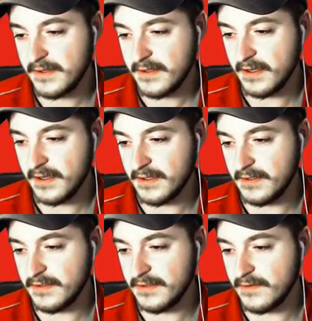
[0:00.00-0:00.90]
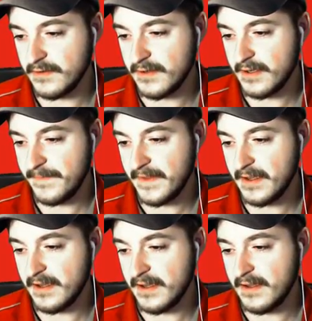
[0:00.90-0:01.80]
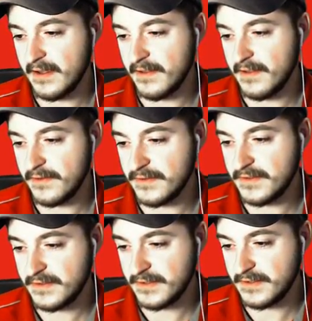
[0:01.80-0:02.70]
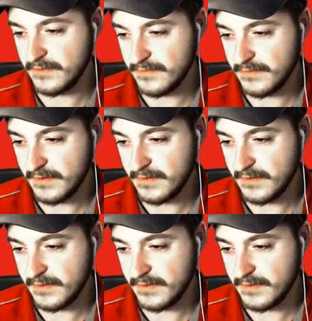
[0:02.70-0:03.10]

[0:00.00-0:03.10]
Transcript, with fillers: Aetherstoo